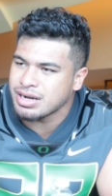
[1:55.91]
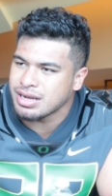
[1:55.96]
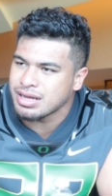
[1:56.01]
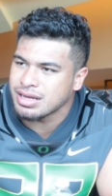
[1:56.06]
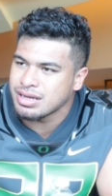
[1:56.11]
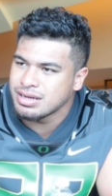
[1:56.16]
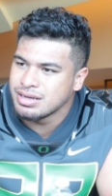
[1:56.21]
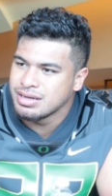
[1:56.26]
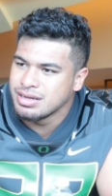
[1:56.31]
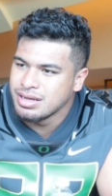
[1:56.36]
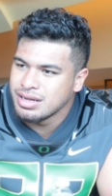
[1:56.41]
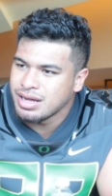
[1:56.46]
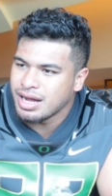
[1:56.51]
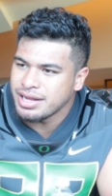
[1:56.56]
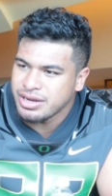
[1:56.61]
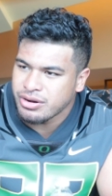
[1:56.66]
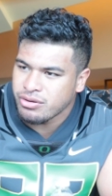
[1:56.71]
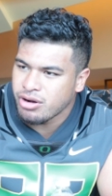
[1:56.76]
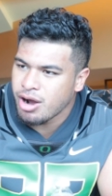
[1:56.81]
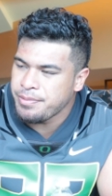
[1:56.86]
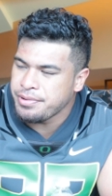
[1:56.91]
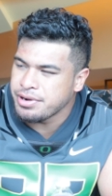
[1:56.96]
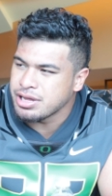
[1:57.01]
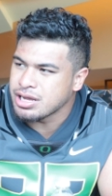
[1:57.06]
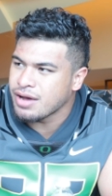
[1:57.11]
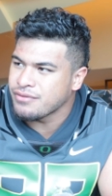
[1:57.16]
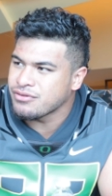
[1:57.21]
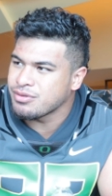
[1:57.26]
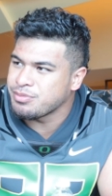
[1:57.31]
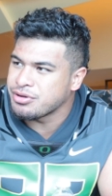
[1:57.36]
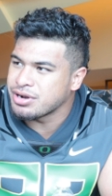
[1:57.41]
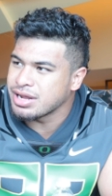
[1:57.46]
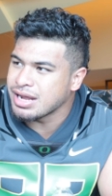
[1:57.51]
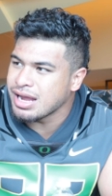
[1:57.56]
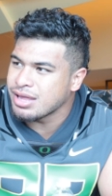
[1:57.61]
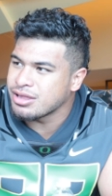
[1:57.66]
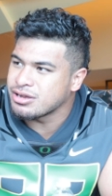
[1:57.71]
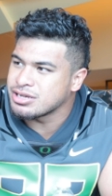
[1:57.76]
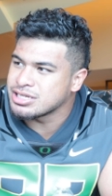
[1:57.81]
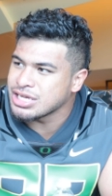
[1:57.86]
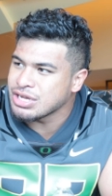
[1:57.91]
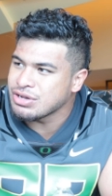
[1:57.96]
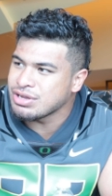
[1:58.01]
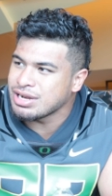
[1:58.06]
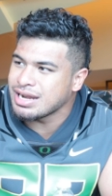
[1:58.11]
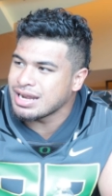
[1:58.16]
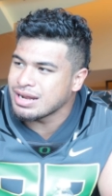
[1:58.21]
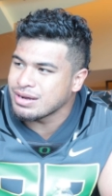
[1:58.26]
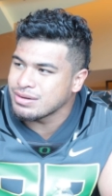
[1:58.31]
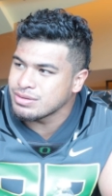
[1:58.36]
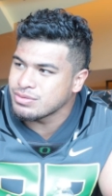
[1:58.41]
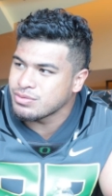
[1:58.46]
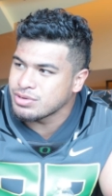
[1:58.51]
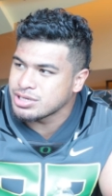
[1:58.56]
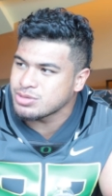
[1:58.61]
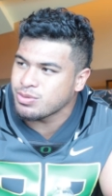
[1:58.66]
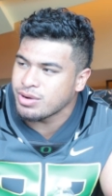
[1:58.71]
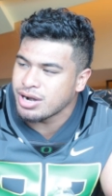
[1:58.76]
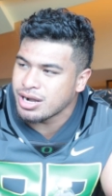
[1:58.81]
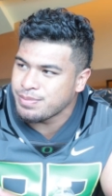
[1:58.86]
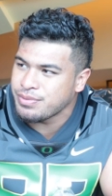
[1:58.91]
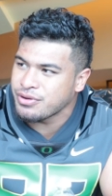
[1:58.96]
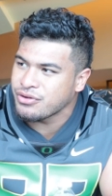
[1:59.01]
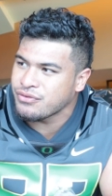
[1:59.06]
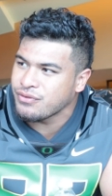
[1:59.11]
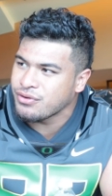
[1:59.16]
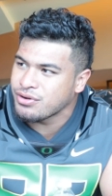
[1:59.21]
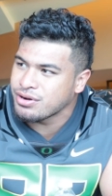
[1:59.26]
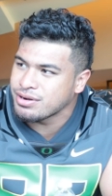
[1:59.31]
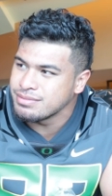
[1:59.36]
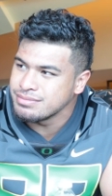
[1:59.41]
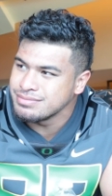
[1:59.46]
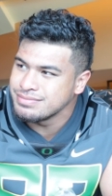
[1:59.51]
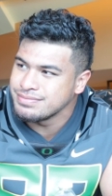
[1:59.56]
And, uh, I think we're all pretty comfortable together as a unit, and we're just ready to push forward.